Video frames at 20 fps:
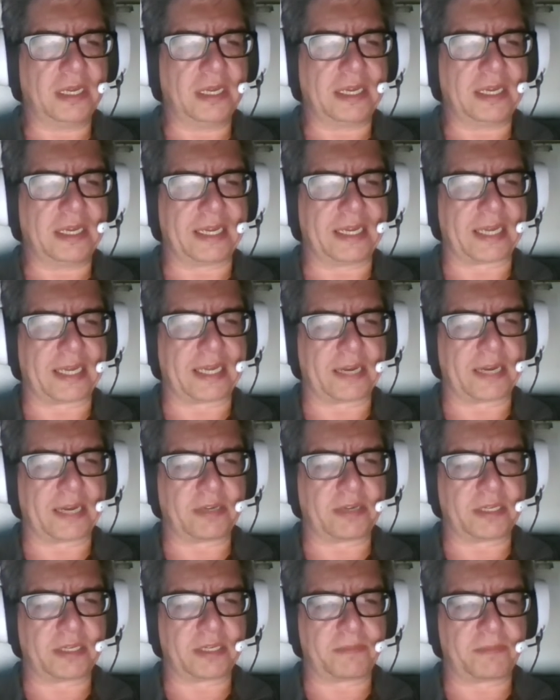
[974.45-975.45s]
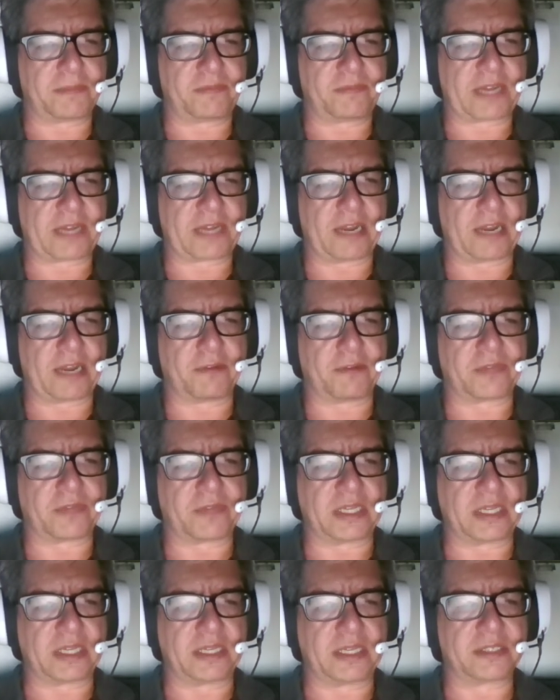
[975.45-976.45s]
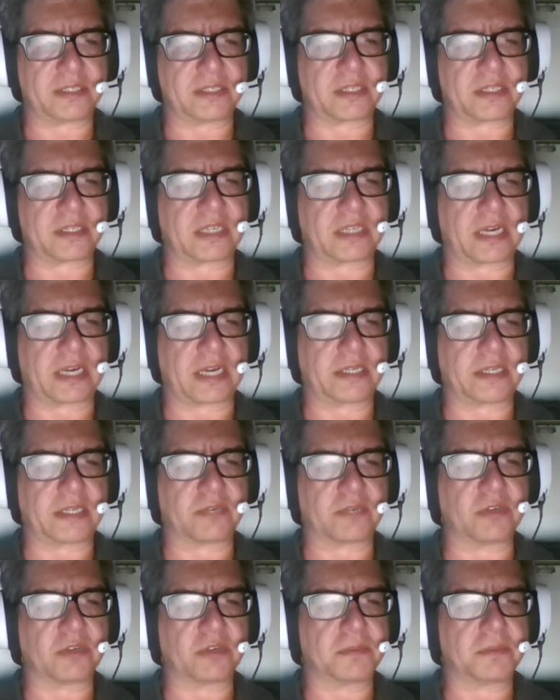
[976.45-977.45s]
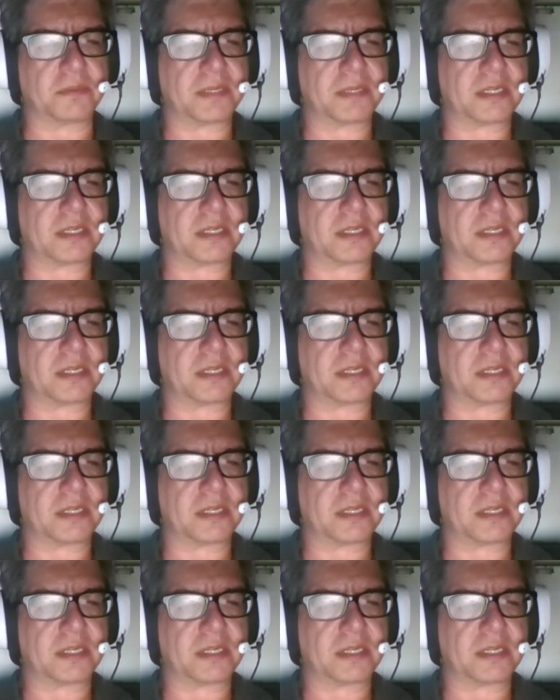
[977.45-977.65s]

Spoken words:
He carried it carefully into the dining room.